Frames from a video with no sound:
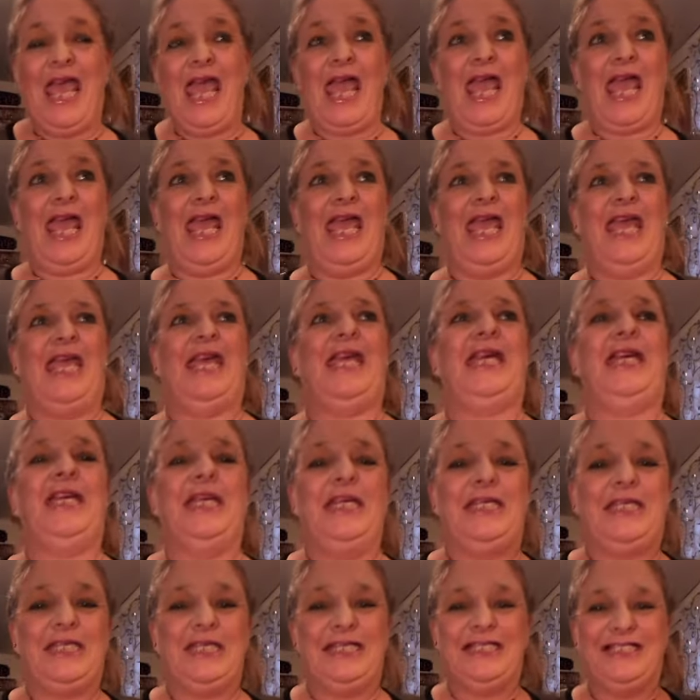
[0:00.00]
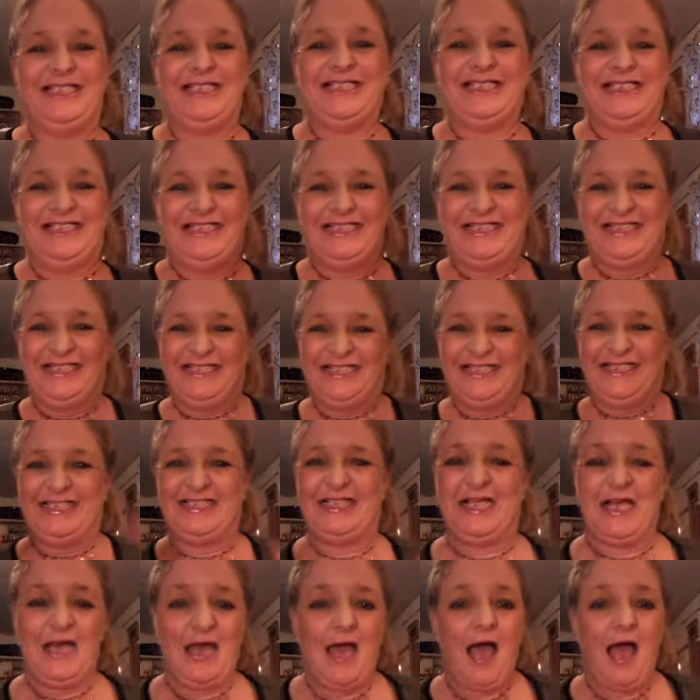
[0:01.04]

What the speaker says: Hey, toodles.